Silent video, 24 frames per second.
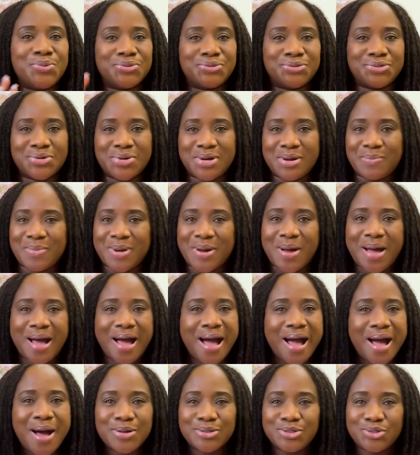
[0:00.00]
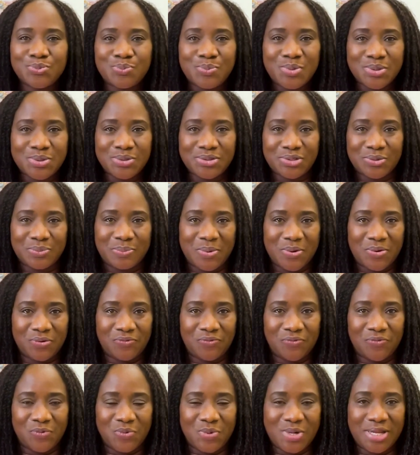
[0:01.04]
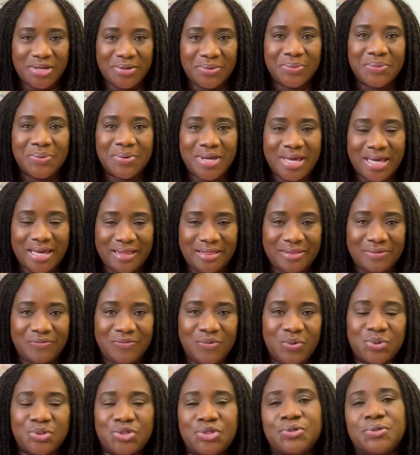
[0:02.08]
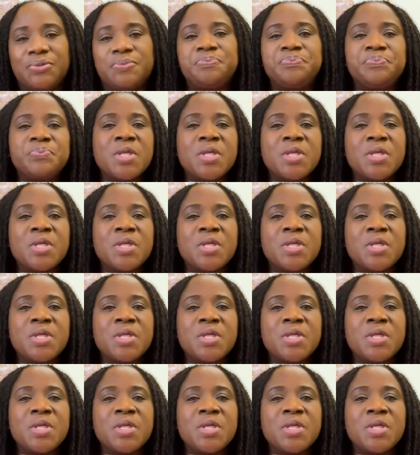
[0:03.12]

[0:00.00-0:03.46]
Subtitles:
we'll talk about how to build your portfolio in the future.